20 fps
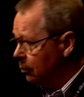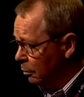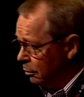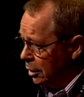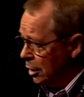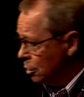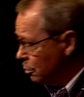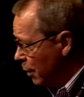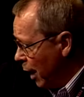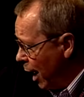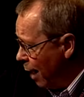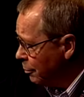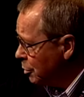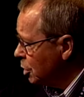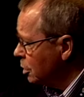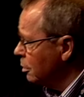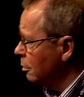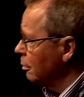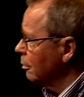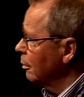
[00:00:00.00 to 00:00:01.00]
these
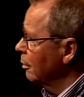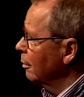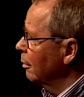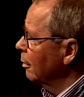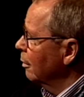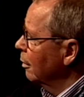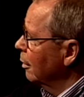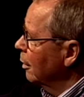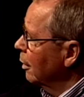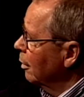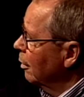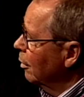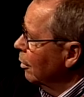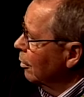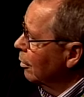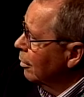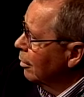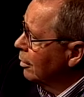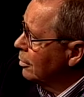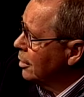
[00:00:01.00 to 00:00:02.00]
maps,
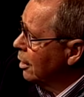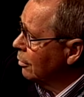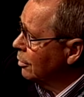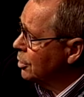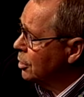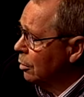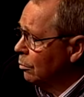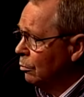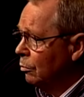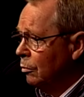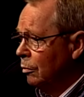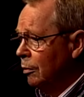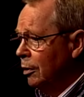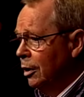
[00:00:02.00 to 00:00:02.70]
it tells them